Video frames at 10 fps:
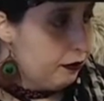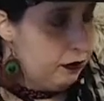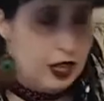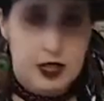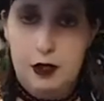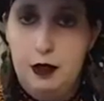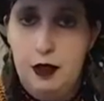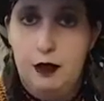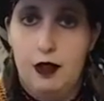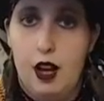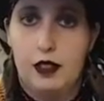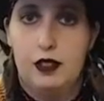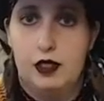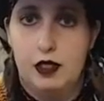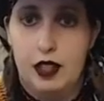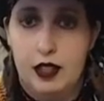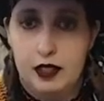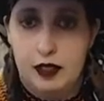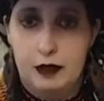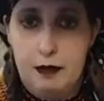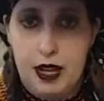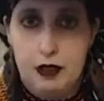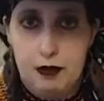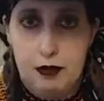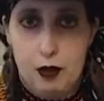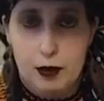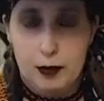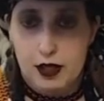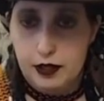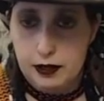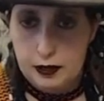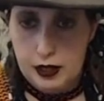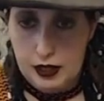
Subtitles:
then you've lost your main form of